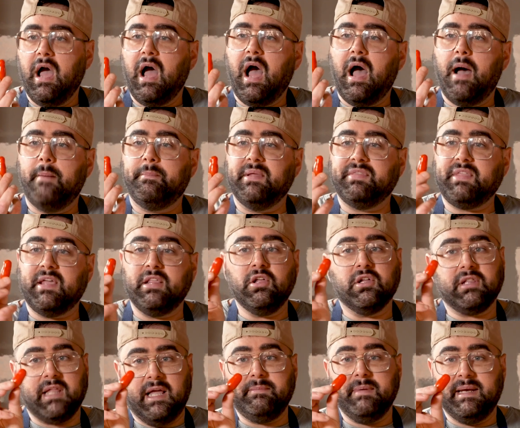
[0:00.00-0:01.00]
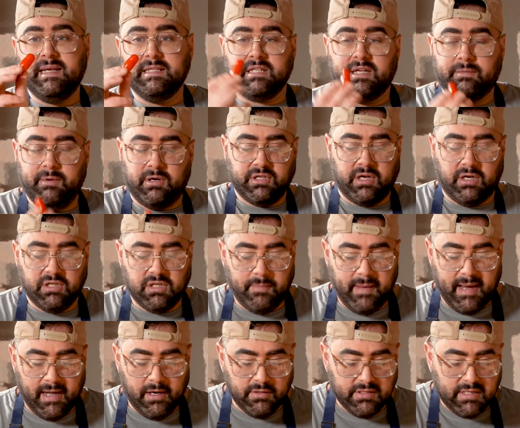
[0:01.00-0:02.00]
But they look like mini San Marzano
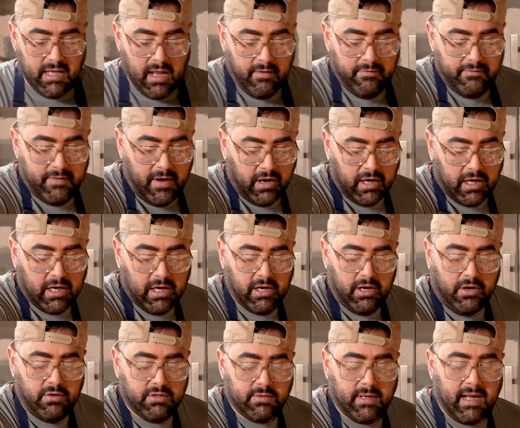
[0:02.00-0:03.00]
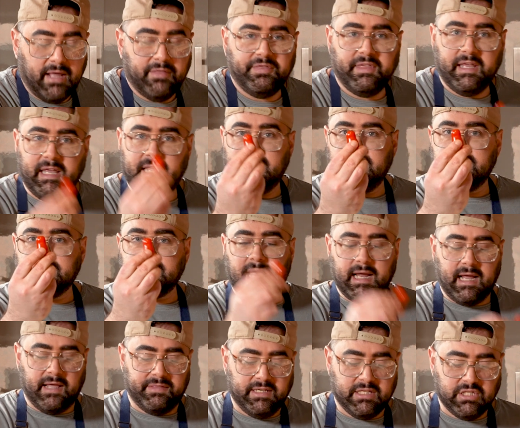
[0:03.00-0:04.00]
tomatoes. Very cute. So I
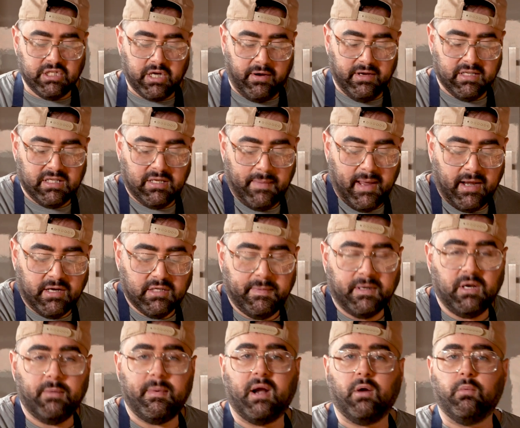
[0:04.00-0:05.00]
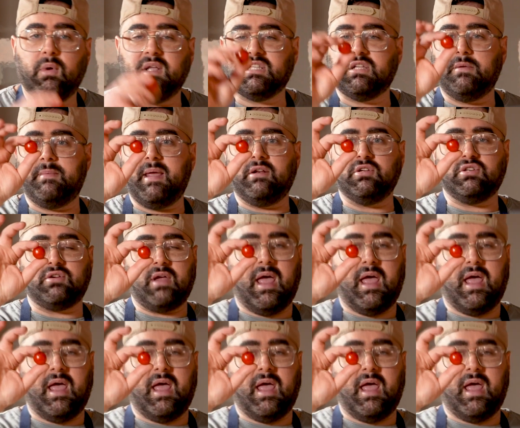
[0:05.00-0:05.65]
got these cherry tomatoes, but no matter what tomatoes you